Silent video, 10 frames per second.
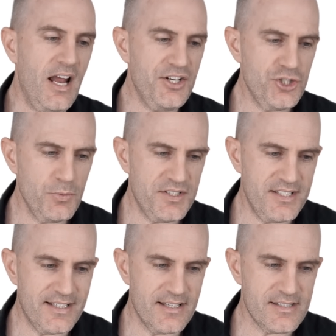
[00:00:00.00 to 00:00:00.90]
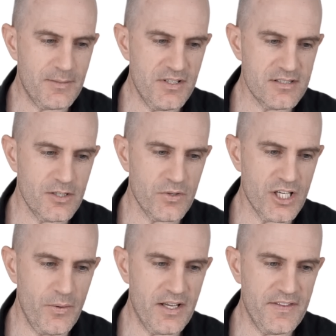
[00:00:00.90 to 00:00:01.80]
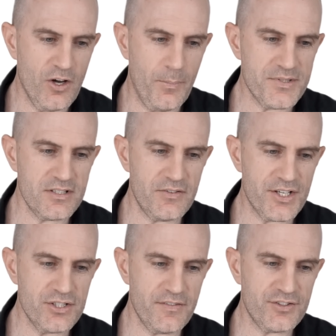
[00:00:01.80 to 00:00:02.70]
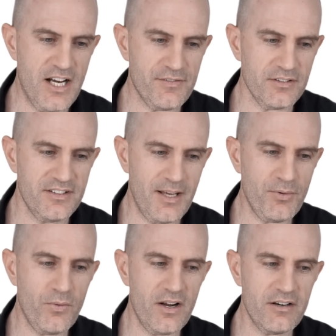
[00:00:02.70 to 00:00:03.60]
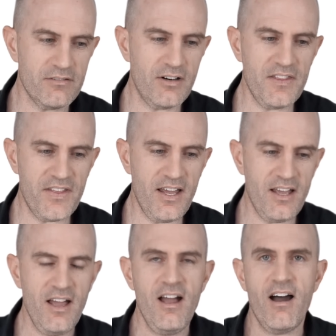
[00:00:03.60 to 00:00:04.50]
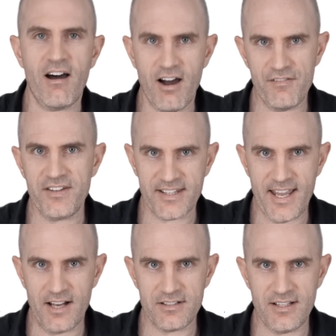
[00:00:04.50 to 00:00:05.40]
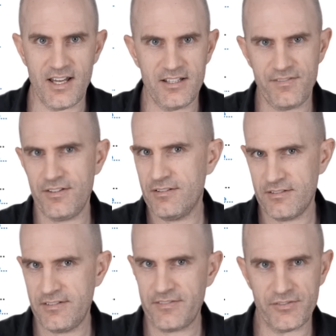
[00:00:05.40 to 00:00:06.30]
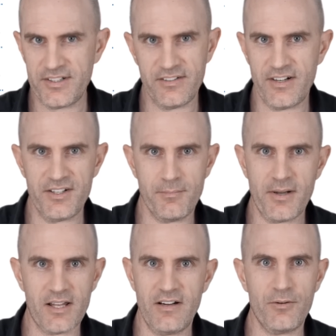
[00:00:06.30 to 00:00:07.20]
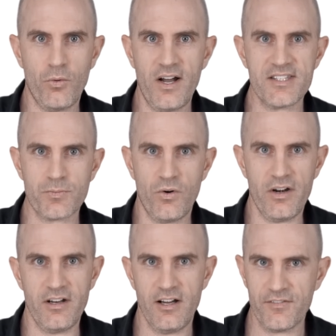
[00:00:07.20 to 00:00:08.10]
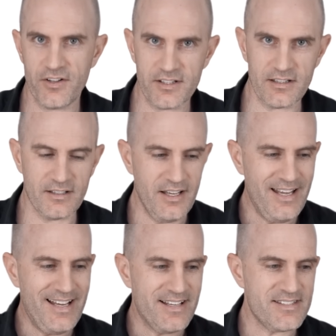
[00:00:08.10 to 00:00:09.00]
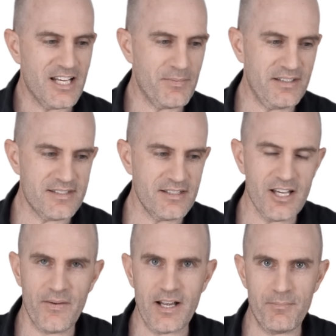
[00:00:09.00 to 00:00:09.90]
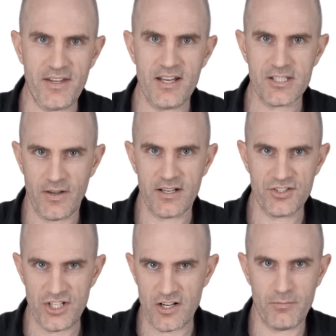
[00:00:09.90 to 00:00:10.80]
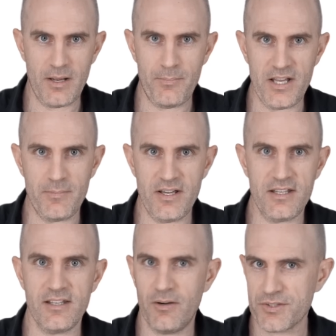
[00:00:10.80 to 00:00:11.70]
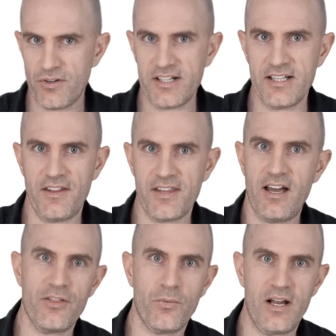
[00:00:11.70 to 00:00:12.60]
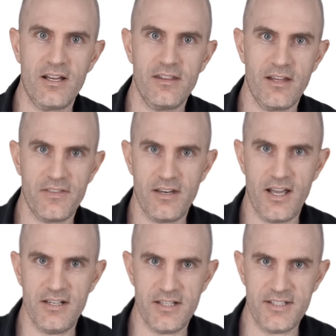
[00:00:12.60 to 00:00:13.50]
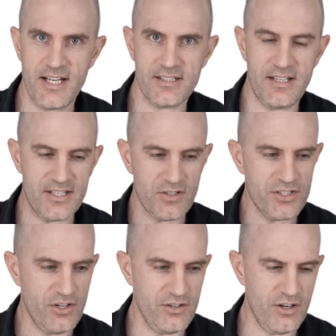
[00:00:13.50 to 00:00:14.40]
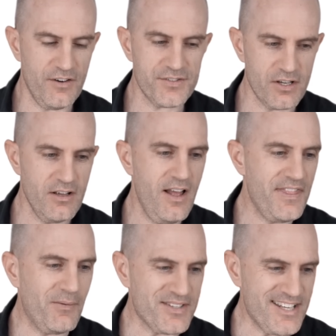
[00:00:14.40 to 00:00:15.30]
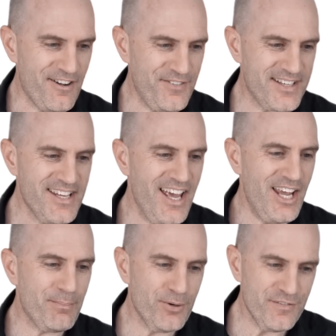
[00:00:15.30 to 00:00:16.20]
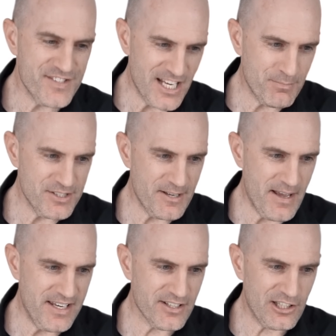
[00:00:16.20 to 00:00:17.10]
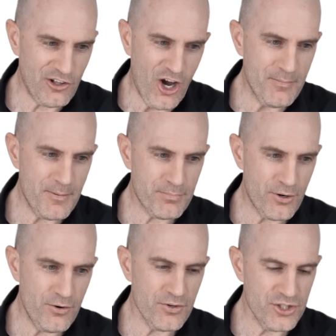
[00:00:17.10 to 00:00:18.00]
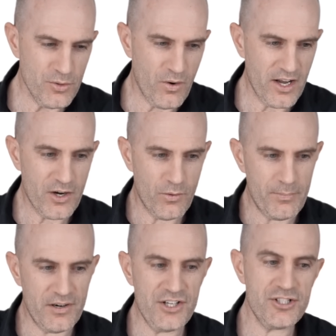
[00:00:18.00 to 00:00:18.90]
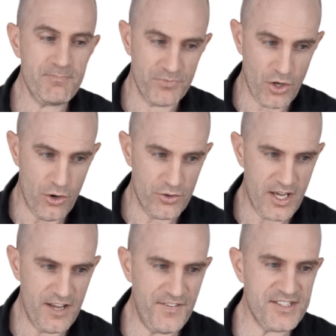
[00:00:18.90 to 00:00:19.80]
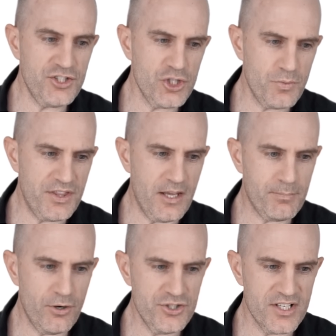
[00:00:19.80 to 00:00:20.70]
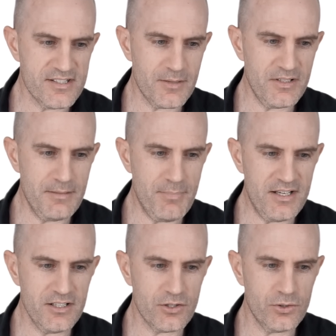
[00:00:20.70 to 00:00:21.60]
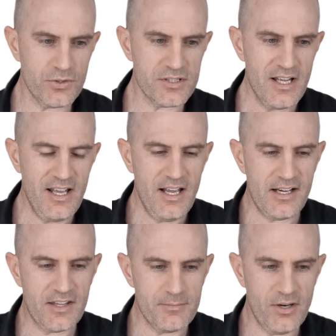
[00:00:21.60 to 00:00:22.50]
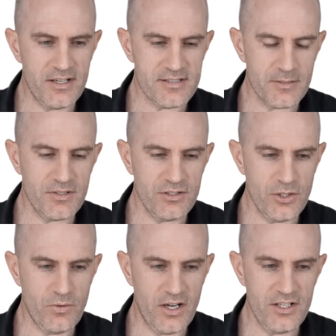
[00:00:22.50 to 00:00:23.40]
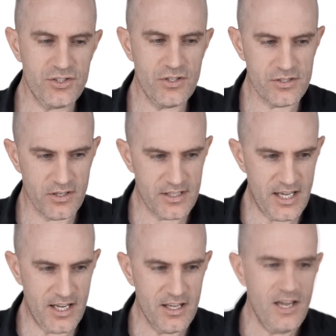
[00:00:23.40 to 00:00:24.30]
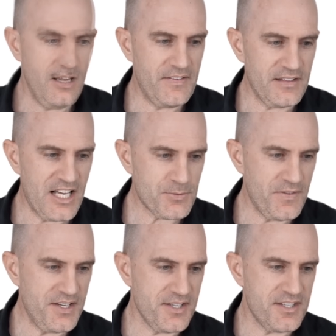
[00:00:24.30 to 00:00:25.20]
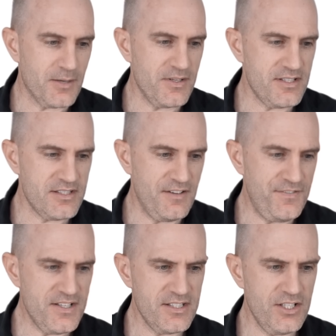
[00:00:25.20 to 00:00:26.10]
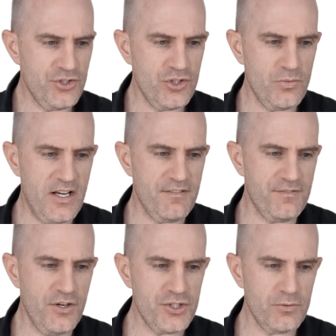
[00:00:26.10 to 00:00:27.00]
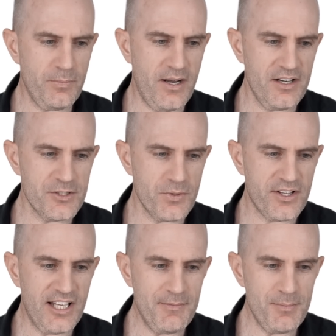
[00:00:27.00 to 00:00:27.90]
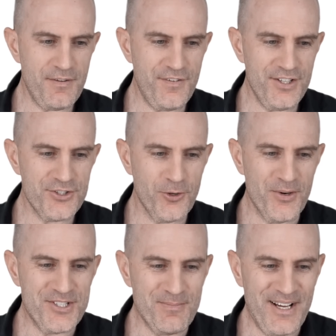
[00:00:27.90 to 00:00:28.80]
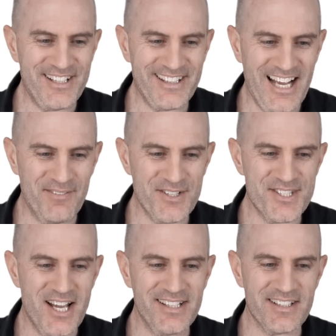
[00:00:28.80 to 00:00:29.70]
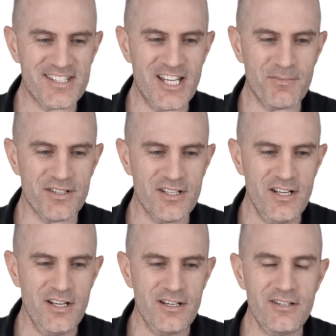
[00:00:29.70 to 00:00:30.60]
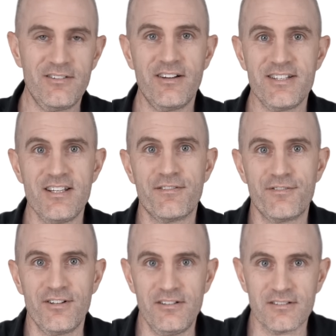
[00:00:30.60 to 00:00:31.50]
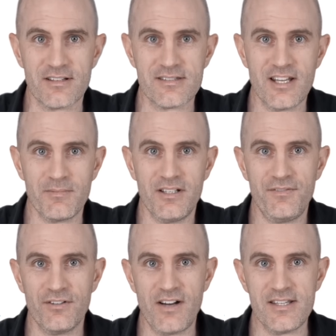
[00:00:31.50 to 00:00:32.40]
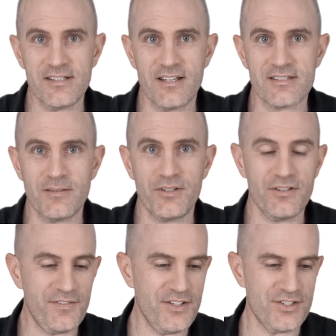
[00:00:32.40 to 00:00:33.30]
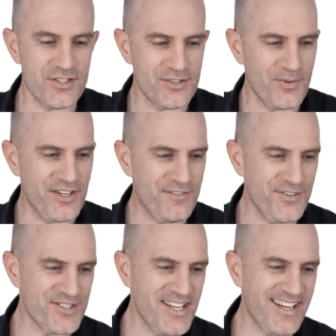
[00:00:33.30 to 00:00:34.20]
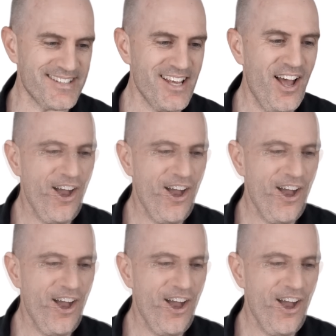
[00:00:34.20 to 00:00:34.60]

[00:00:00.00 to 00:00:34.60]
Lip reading: An issue with detecting segments that were going in the opposite direction of travel. Number one, right there, I've encountered that. If you've ever ridden around in Ballarat, White Swan, I've got the little segment listed going up there so I can check on my PB. Yeah, I was riding down the other way the other day and it detected as I turned off. So that one's now fixed. Improved segment and Climb Pro UI cooperation. Okay, fixed issues with approaching segment embedded into course and other minor segment UI issues. Okay, and the last one there to segments is they fixed an issue where virtual partners would claim to be finished almost immediately after starting the segment. Not an idea for a longer segment if you're racing against someone who finishes within a few seconds.